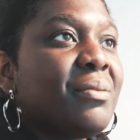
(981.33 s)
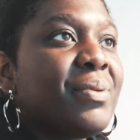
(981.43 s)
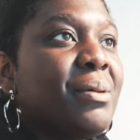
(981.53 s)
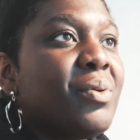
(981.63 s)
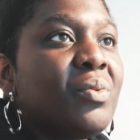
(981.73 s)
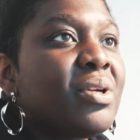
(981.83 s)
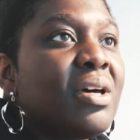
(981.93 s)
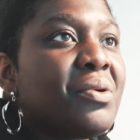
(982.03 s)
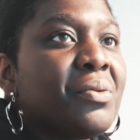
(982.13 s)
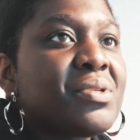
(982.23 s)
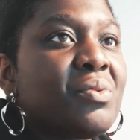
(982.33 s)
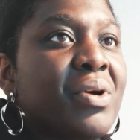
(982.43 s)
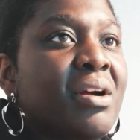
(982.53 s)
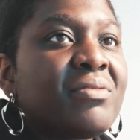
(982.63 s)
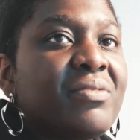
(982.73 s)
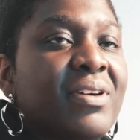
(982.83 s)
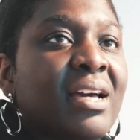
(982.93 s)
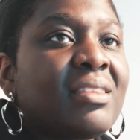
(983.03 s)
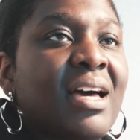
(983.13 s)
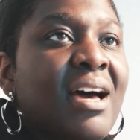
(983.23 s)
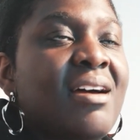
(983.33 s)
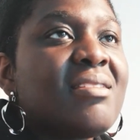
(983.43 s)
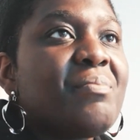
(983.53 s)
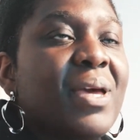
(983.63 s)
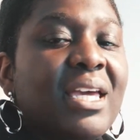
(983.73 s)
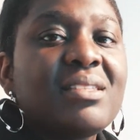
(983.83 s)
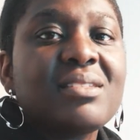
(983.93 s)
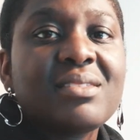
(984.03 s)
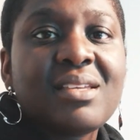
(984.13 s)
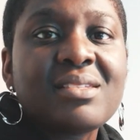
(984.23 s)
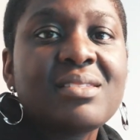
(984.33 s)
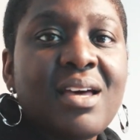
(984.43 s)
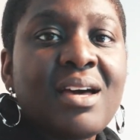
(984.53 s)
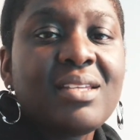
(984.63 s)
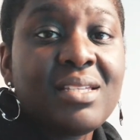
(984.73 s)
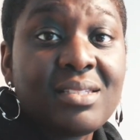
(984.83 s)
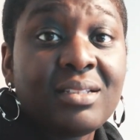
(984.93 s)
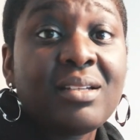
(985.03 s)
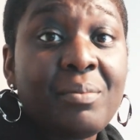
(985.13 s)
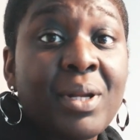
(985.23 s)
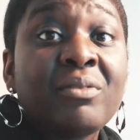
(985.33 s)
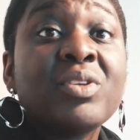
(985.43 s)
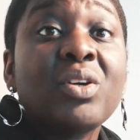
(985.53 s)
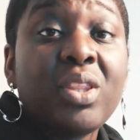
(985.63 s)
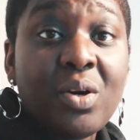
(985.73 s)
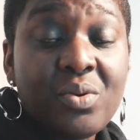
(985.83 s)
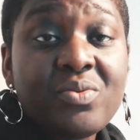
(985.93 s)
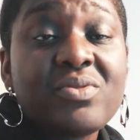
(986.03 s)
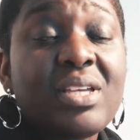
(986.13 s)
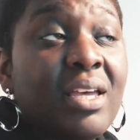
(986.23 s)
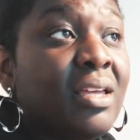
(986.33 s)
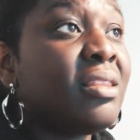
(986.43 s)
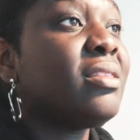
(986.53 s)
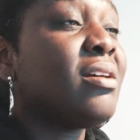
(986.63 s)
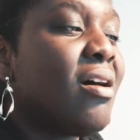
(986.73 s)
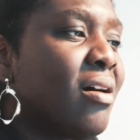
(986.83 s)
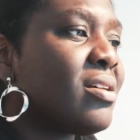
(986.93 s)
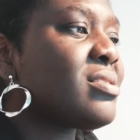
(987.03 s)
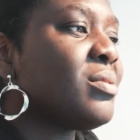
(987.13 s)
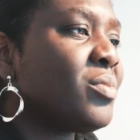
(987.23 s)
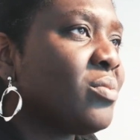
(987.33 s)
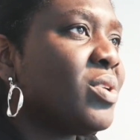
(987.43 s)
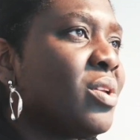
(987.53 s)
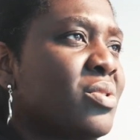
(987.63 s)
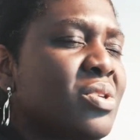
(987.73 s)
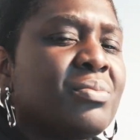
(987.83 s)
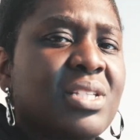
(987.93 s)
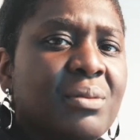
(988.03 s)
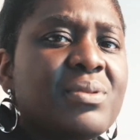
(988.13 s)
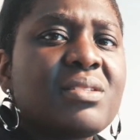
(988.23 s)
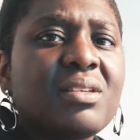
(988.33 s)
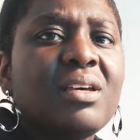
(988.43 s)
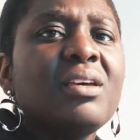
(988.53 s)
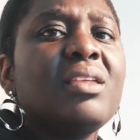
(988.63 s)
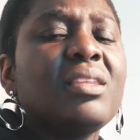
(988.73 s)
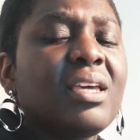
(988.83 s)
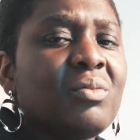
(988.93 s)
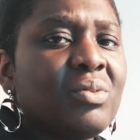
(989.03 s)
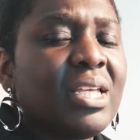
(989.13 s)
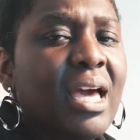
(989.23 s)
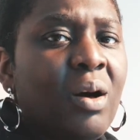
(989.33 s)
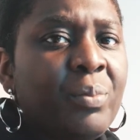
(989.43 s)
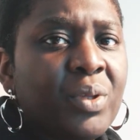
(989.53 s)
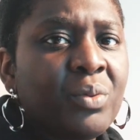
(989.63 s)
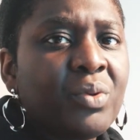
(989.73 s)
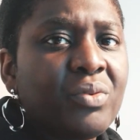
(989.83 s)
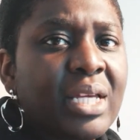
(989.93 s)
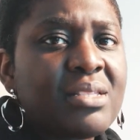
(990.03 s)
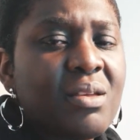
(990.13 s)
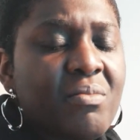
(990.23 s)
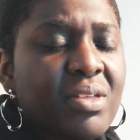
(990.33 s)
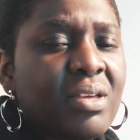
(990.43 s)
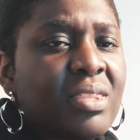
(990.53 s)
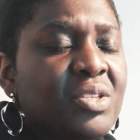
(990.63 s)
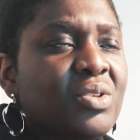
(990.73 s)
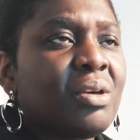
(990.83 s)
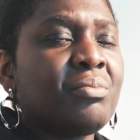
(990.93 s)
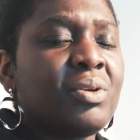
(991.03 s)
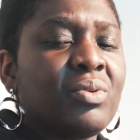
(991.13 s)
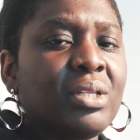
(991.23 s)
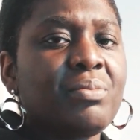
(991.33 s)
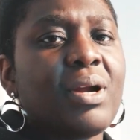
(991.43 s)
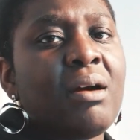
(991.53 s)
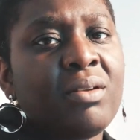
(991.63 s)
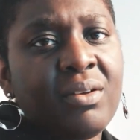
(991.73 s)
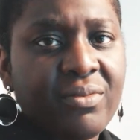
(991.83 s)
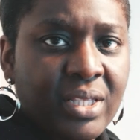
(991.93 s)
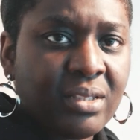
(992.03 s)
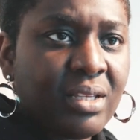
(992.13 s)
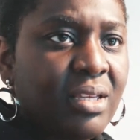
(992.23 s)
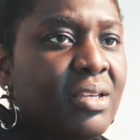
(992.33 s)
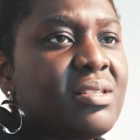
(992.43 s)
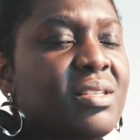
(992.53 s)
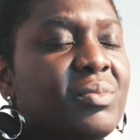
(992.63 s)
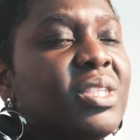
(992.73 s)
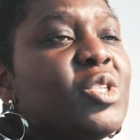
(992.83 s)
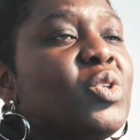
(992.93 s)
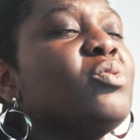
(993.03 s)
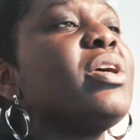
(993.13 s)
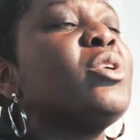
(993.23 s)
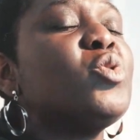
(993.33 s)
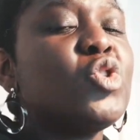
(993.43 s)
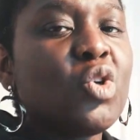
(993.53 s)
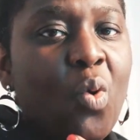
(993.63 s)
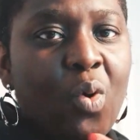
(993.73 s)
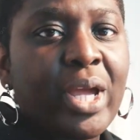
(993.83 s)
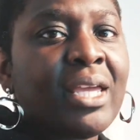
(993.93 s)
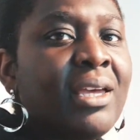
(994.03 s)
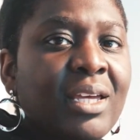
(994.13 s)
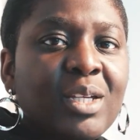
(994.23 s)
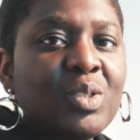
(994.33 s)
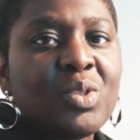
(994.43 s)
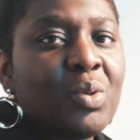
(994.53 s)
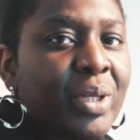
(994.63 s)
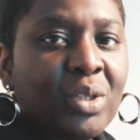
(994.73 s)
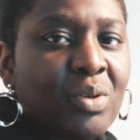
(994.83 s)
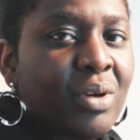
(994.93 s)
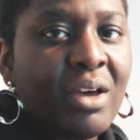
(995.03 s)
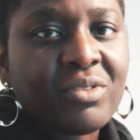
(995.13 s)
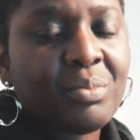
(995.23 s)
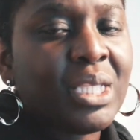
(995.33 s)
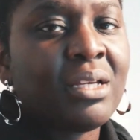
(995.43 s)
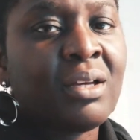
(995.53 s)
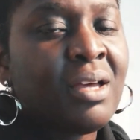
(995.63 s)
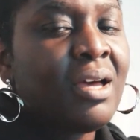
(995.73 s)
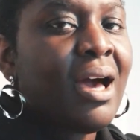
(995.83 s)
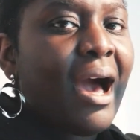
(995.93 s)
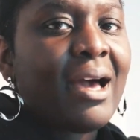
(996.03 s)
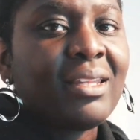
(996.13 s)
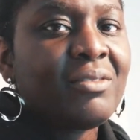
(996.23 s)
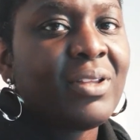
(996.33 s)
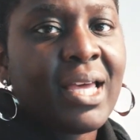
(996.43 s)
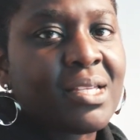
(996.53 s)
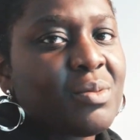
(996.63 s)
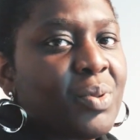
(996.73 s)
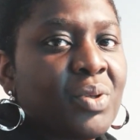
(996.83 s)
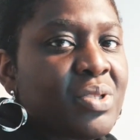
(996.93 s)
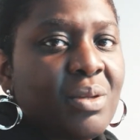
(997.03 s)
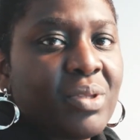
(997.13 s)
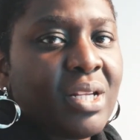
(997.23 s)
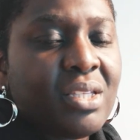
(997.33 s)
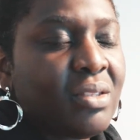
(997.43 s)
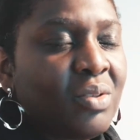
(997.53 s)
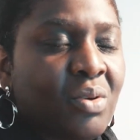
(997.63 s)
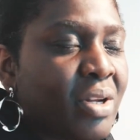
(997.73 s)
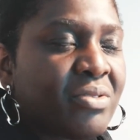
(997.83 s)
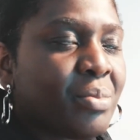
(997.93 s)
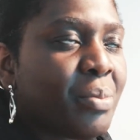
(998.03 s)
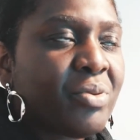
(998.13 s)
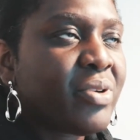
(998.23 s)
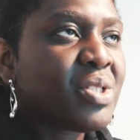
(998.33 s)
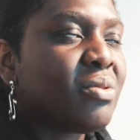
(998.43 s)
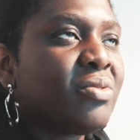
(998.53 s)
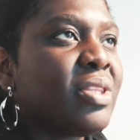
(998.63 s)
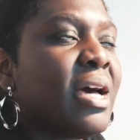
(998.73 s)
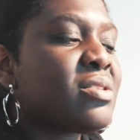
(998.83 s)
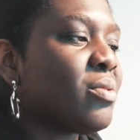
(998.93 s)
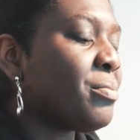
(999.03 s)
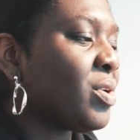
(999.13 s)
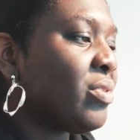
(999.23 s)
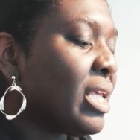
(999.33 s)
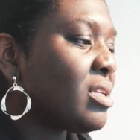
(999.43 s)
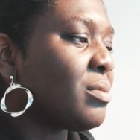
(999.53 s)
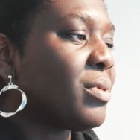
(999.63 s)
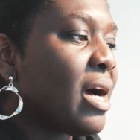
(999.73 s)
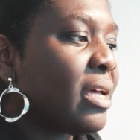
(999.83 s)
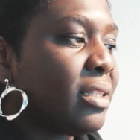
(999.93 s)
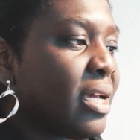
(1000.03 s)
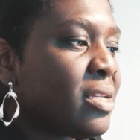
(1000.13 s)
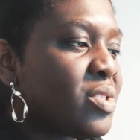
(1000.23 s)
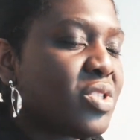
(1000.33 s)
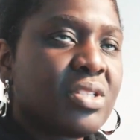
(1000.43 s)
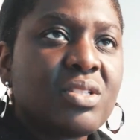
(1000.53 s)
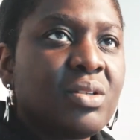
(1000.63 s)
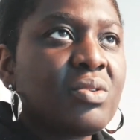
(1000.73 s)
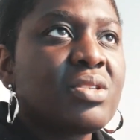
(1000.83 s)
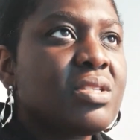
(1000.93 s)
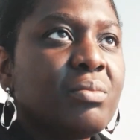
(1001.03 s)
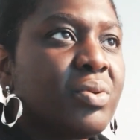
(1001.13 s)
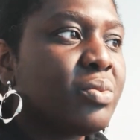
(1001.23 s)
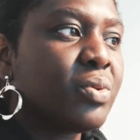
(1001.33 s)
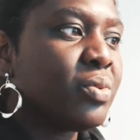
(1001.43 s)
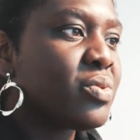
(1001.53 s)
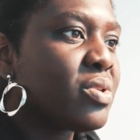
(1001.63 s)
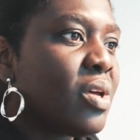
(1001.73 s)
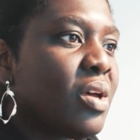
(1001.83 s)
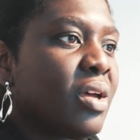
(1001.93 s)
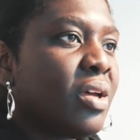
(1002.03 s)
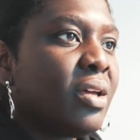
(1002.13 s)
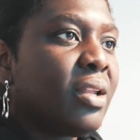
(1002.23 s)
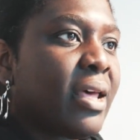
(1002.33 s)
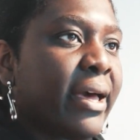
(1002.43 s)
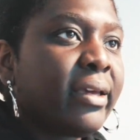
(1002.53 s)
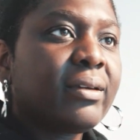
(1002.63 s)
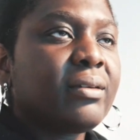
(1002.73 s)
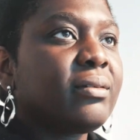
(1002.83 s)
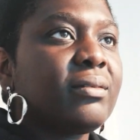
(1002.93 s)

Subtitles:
people were not always aware of the fact that paint does not easily come out of your clothes. And there are some tips that can really help you create something that you can be really proud of and something that you enjoy doing. You don't have to be a high level expert or something. You don't have to be a professional for that. So I'm creating some guidelines, just, some simple rules, like,